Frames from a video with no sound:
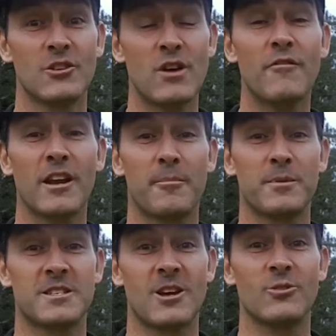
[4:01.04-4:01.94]
travel
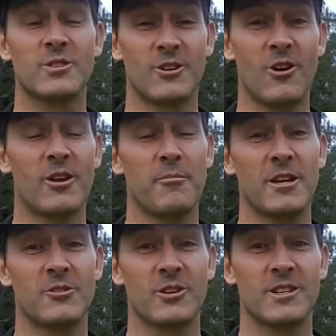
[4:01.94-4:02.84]
episodes and
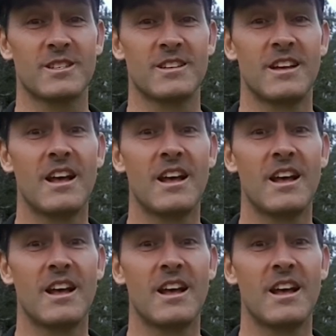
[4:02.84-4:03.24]
documentaries.